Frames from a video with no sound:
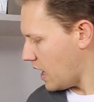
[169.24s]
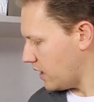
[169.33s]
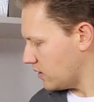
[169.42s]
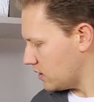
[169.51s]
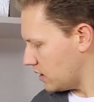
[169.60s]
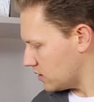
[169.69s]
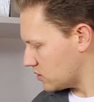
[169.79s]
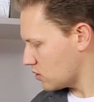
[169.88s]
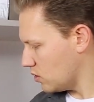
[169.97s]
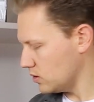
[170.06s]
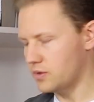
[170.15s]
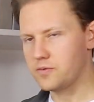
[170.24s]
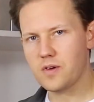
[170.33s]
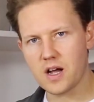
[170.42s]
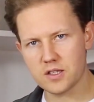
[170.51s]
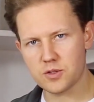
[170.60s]
and it's called a
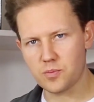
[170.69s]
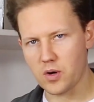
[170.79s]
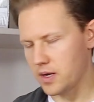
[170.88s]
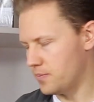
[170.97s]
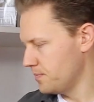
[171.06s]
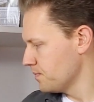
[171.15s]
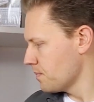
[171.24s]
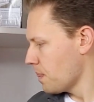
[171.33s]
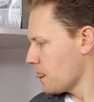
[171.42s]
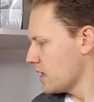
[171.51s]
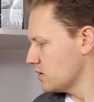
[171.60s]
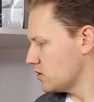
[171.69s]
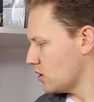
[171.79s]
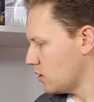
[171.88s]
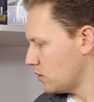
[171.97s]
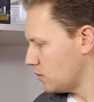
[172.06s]
fine spray.
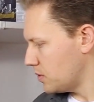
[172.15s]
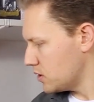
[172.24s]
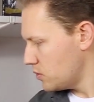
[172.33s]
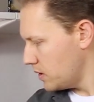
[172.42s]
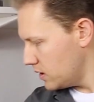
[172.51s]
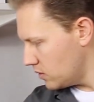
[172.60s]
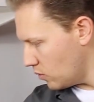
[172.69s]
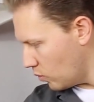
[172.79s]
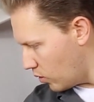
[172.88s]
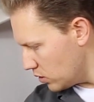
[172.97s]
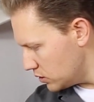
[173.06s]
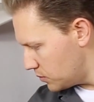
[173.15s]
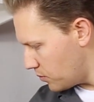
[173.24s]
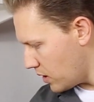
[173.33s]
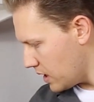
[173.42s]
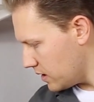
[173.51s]
So between wall
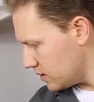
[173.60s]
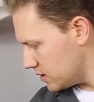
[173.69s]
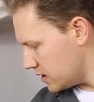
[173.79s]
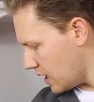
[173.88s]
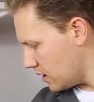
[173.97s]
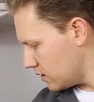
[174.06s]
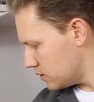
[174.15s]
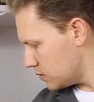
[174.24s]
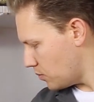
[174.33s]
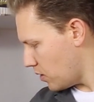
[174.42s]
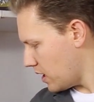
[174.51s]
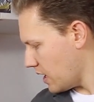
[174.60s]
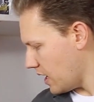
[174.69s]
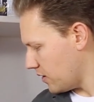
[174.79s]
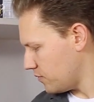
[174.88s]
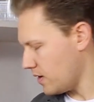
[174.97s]
spray, standard spray,
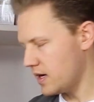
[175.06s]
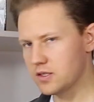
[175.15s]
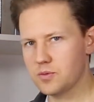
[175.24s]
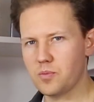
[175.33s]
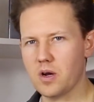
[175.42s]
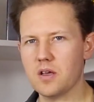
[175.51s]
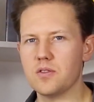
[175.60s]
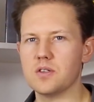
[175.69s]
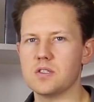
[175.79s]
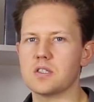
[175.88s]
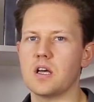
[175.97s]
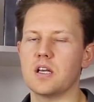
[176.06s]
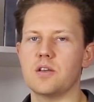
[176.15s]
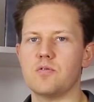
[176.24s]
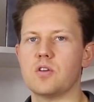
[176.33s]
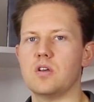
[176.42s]
and fine spray, this is kind of
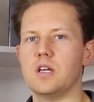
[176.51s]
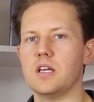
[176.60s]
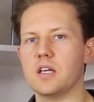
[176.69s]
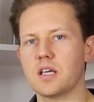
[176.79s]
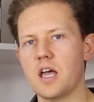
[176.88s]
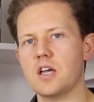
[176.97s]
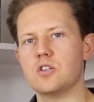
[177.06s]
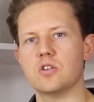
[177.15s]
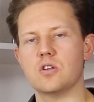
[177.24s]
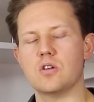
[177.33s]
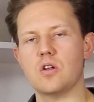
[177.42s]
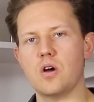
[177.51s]
giving an indication